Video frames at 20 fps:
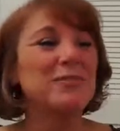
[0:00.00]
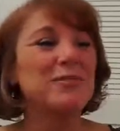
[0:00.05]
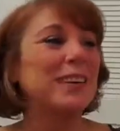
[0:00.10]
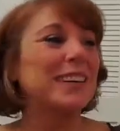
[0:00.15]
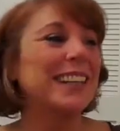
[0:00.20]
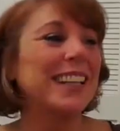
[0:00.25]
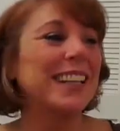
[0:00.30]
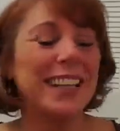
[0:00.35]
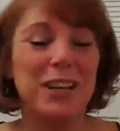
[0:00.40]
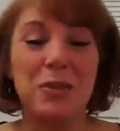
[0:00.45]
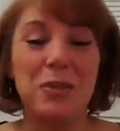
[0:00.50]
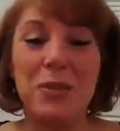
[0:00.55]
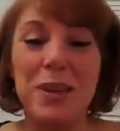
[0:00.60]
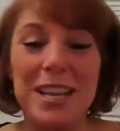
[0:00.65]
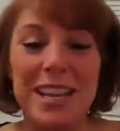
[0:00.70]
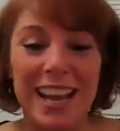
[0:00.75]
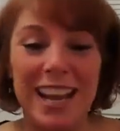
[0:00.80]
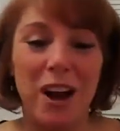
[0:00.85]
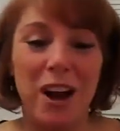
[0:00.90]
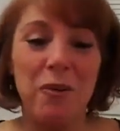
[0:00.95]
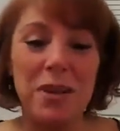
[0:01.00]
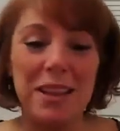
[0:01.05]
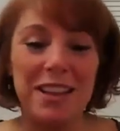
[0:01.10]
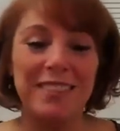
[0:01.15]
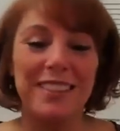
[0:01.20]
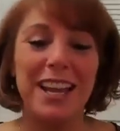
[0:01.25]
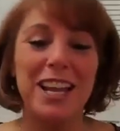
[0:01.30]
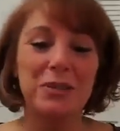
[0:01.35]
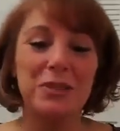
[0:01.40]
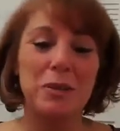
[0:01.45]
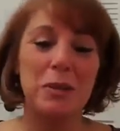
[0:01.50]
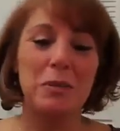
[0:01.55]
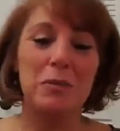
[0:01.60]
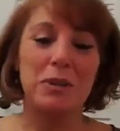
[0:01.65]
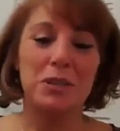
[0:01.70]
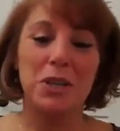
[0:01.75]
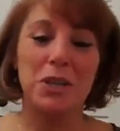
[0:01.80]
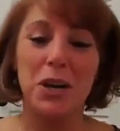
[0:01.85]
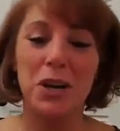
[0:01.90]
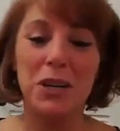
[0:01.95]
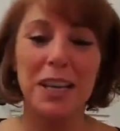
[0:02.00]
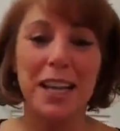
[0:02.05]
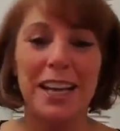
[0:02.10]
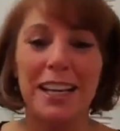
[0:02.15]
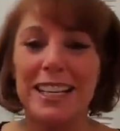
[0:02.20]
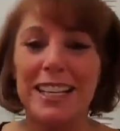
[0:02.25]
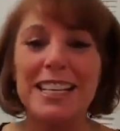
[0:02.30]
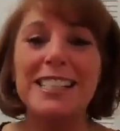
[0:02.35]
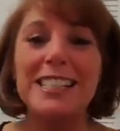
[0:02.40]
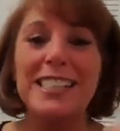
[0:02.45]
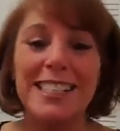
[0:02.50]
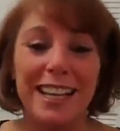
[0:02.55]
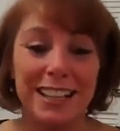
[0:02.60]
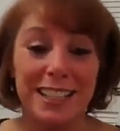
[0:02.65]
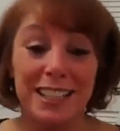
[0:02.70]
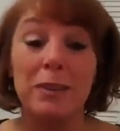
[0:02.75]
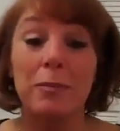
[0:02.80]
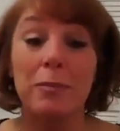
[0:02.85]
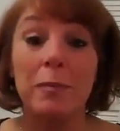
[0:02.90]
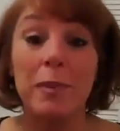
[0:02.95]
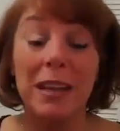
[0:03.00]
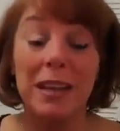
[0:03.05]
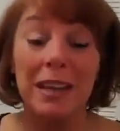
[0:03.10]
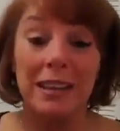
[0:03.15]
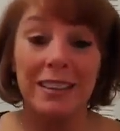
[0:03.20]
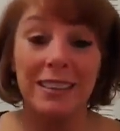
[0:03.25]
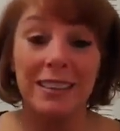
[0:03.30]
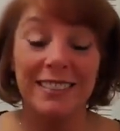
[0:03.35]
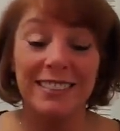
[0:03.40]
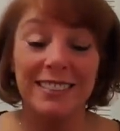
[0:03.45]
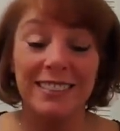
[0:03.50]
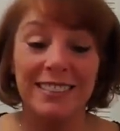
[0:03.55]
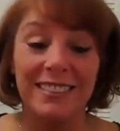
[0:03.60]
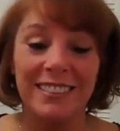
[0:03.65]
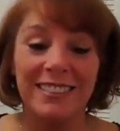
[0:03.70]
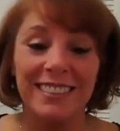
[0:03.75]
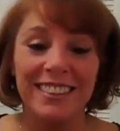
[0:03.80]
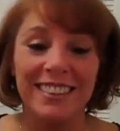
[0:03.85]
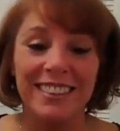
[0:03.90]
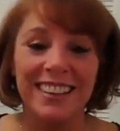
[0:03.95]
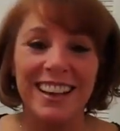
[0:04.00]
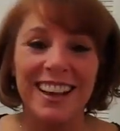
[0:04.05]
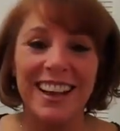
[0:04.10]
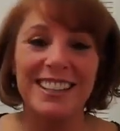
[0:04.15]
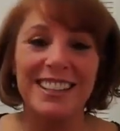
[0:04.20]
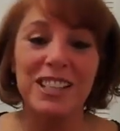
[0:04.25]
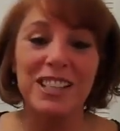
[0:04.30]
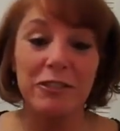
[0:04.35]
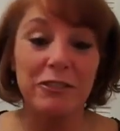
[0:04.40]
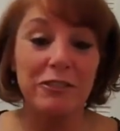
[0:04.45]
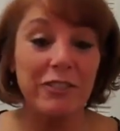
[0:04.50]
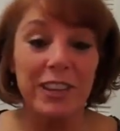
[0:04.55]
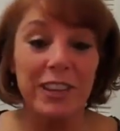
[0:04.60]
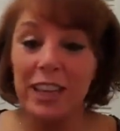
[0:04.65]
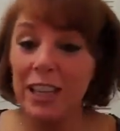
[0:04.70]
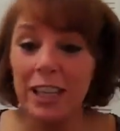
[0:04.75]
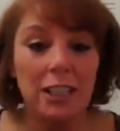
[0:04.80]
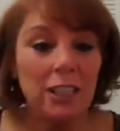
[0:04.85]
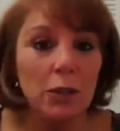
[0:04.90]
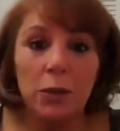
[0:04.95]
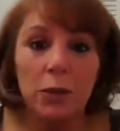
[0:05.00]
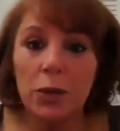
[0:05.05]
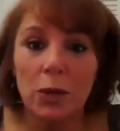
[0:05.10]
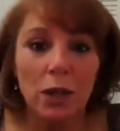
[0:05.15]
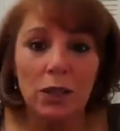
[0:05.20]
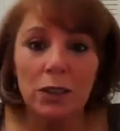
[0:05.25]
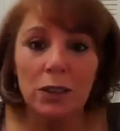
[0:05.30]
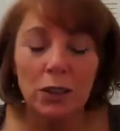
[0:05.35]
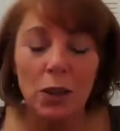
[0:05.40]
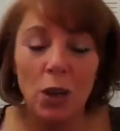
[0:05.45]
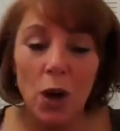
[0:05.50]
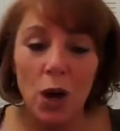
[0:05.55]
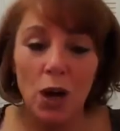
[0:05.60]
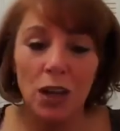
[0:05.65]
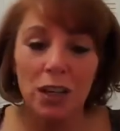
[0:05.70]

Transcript: But like a week later, we were talking, and he said it to me as if he knew it all along.